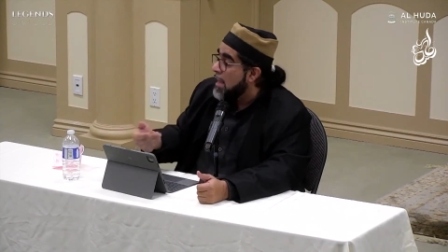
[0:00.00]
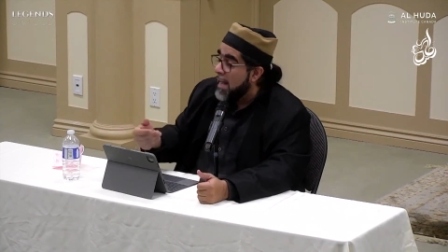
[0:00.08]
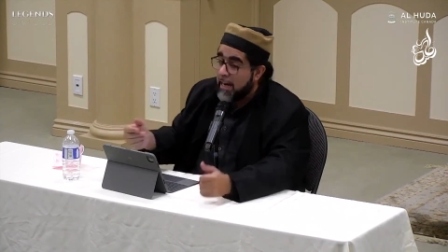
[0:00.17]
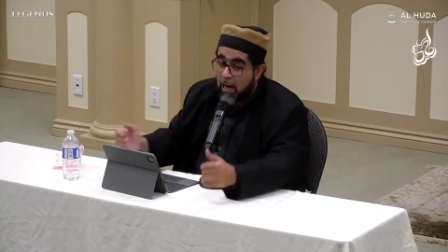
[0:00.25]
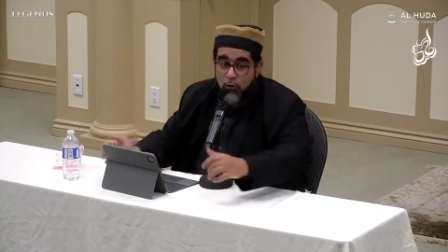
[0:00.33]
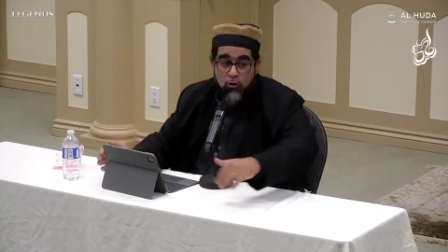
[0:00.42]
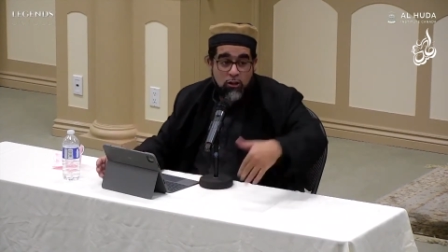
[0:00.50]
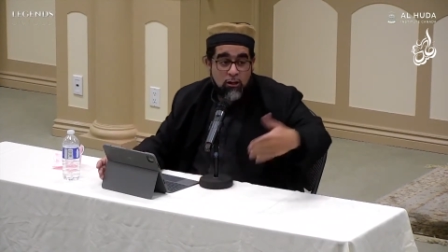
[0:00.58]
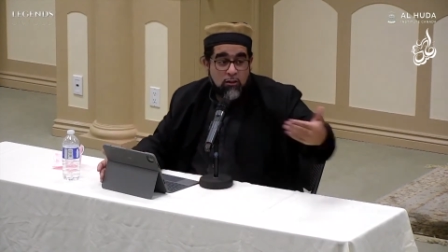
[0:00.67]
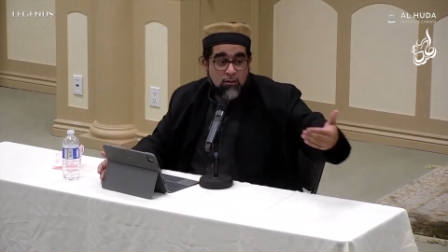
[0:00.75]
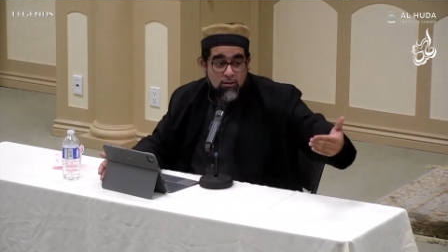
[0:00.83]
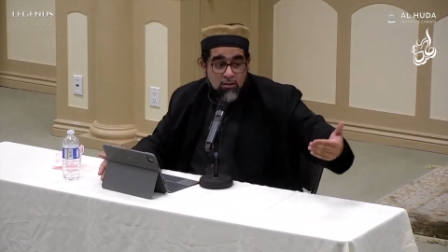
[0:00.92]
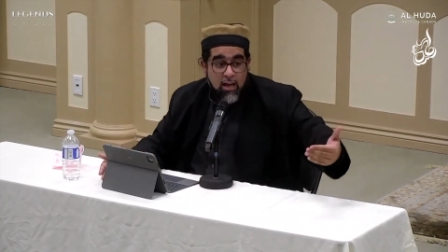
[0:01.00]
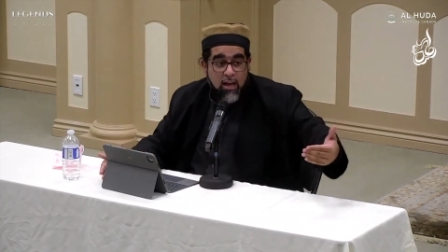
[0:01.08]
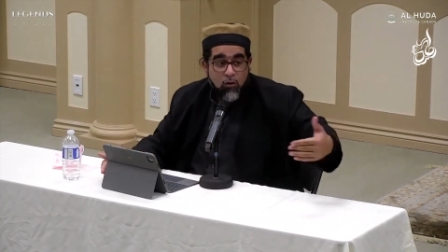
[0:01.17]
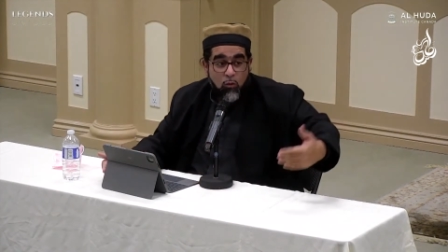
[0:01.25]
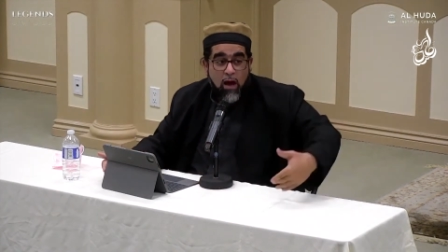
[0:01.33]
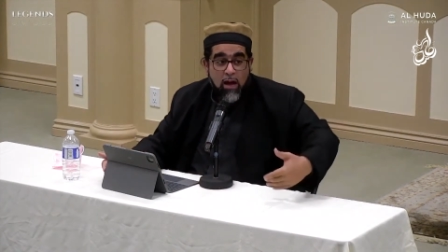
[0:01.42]
And now you can
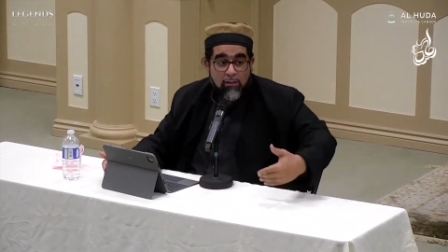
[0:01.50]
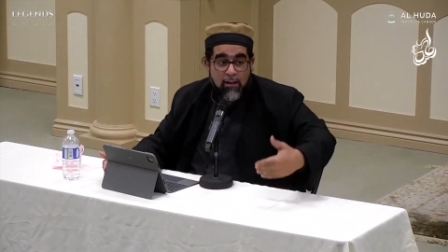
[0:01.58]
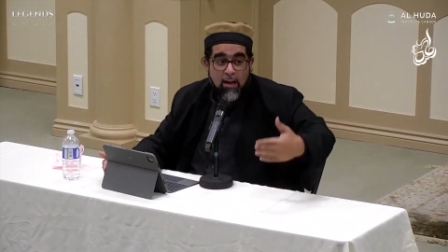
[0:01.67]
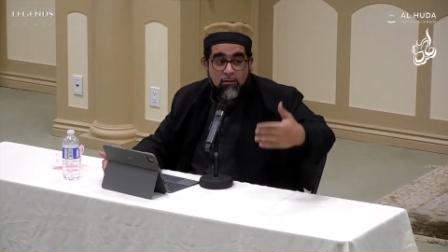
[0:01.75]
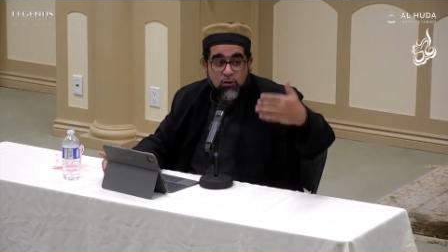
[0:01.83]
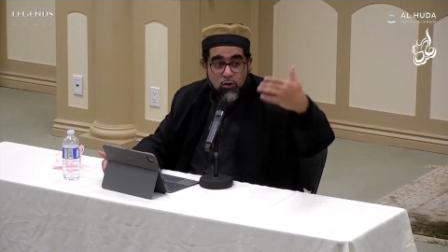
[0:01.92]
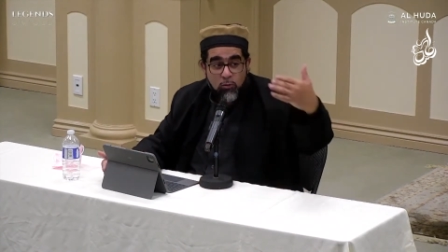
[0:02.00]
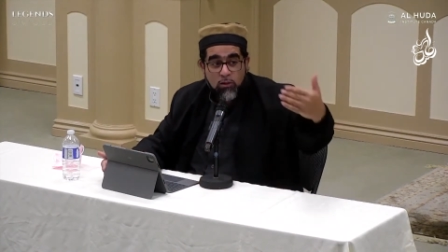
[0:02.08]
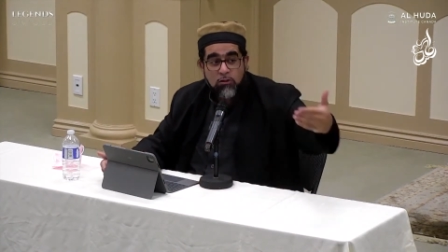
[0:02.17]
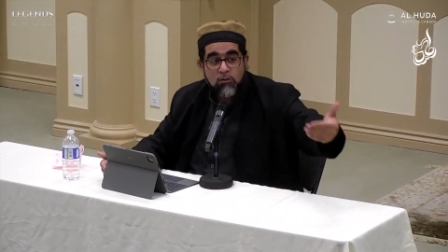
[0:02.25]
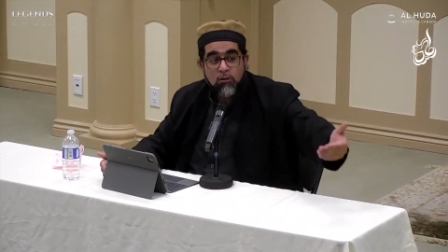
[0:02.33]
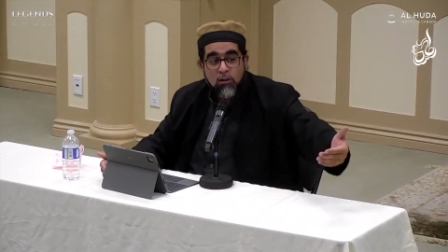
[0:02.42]
understand why they have so much